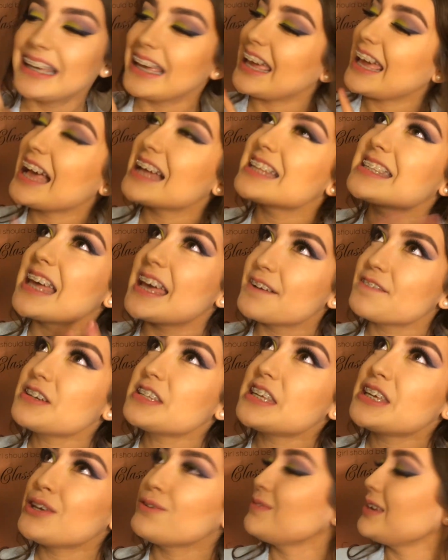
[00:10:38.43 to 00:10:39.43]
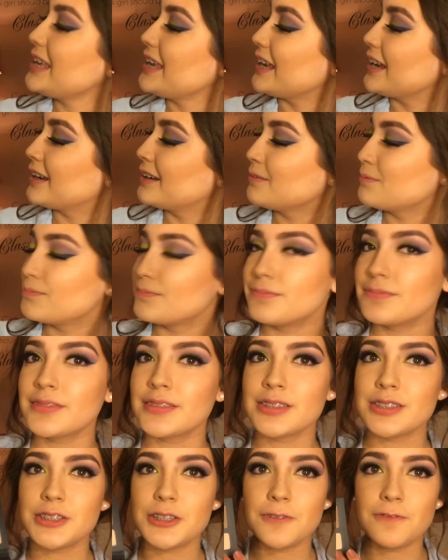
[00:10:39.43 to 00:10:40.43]
it has everything you need
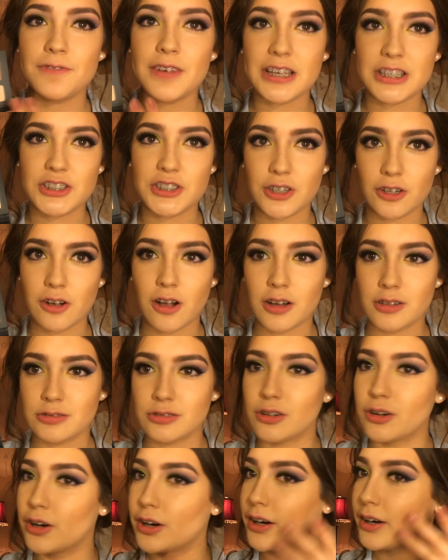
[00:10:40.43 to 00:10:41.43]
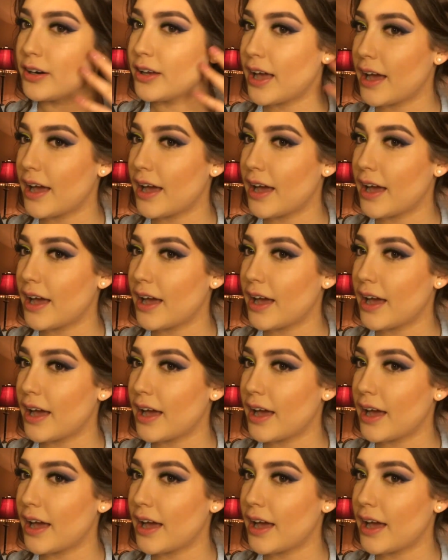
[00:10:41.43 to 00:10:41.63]
to fix your contour